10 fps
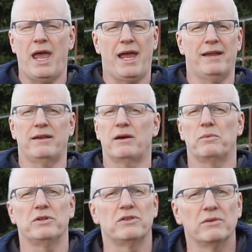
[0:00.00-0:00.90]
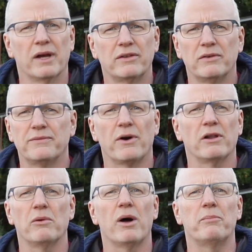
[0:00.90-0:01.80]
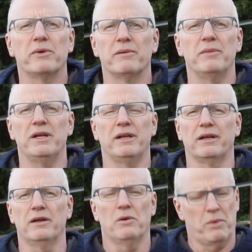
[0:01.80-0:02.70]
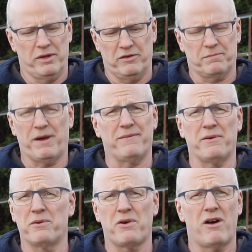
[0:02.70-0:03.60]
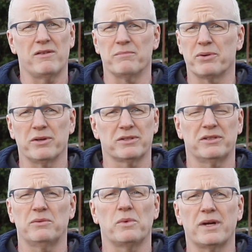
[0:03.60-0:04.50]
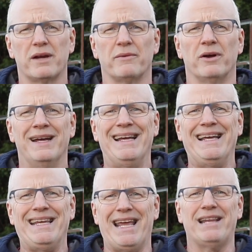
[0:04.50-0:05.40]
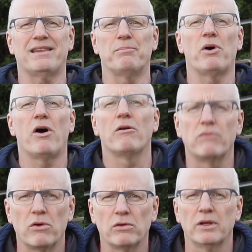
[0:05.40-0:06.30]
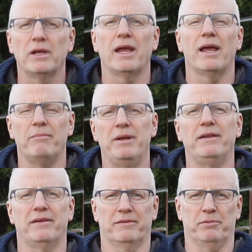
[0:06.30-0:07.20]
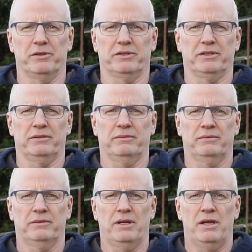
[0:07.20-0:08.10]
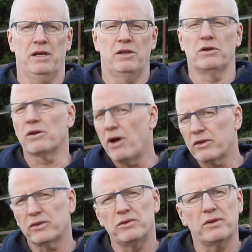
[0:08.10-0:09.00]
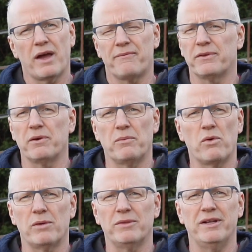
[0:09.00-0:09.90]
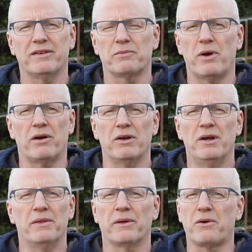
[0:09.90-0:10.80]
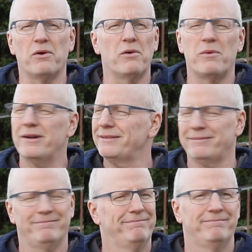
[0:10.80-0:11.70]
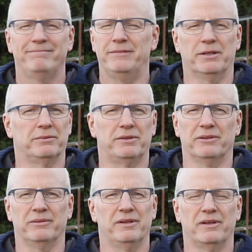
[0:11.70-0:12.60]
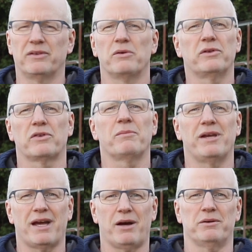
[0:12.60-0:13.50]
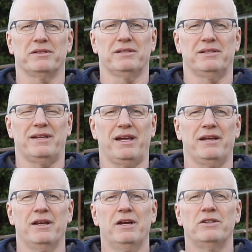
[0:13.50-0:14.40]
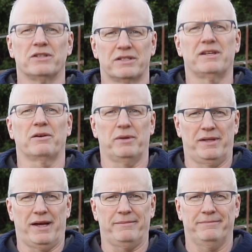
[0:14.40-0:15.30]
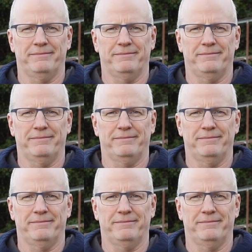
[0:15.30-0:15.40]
and would you like to follow up with a meeting? Whether it's by phone call, in person, whatever. Get the ball rolling and meet this person. You can also do that for the warm leads as well. The cold ones, don't do. There's only so many hours in a day. Just stick with that.